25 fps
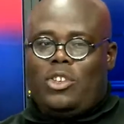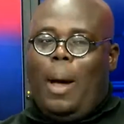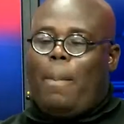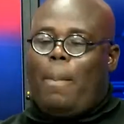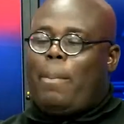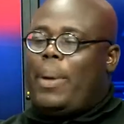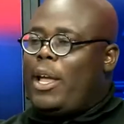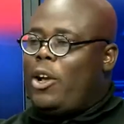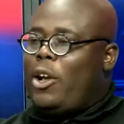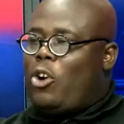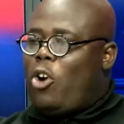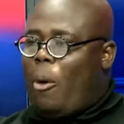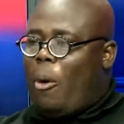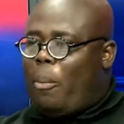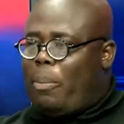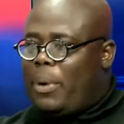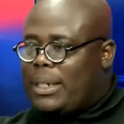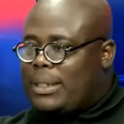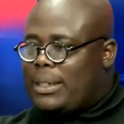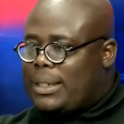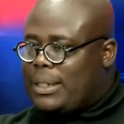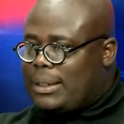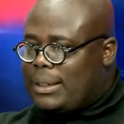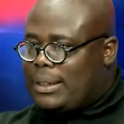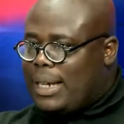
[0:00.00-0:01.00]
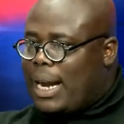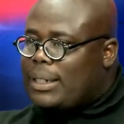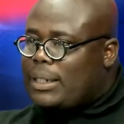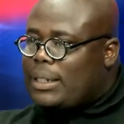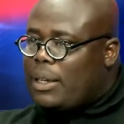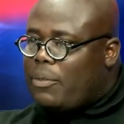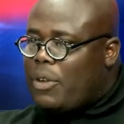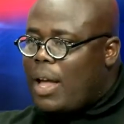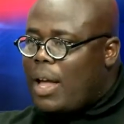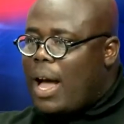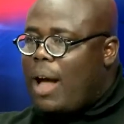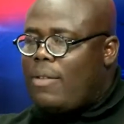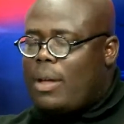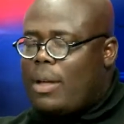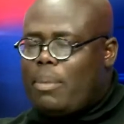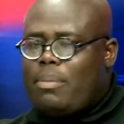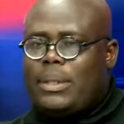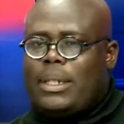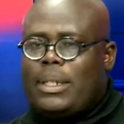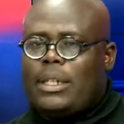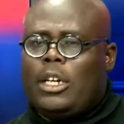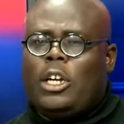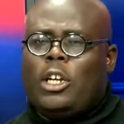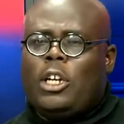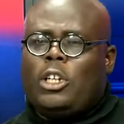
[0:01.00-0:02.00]
You are paying corporation tax if you have a
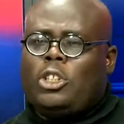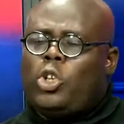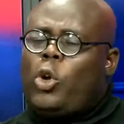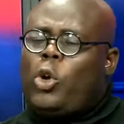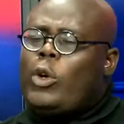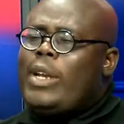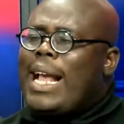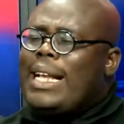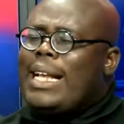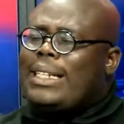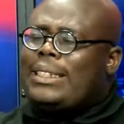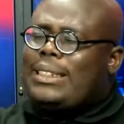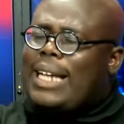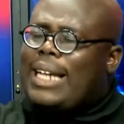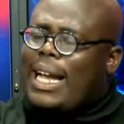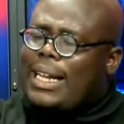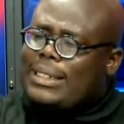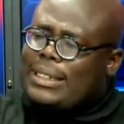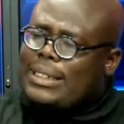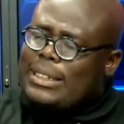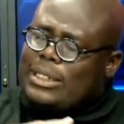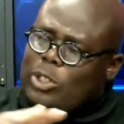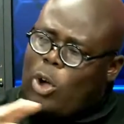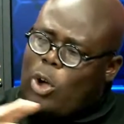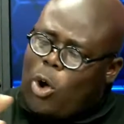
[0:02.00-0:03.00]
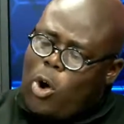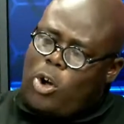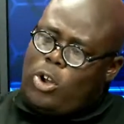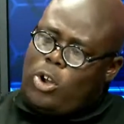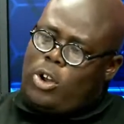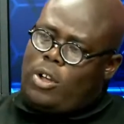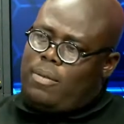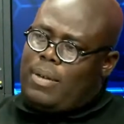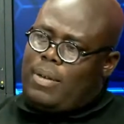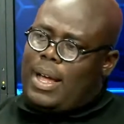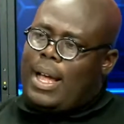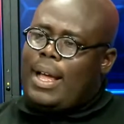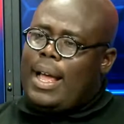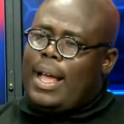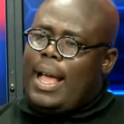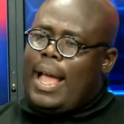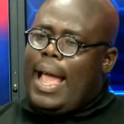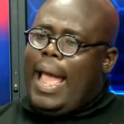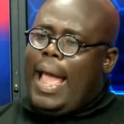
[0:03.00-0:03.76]
business. So there is taxes all over.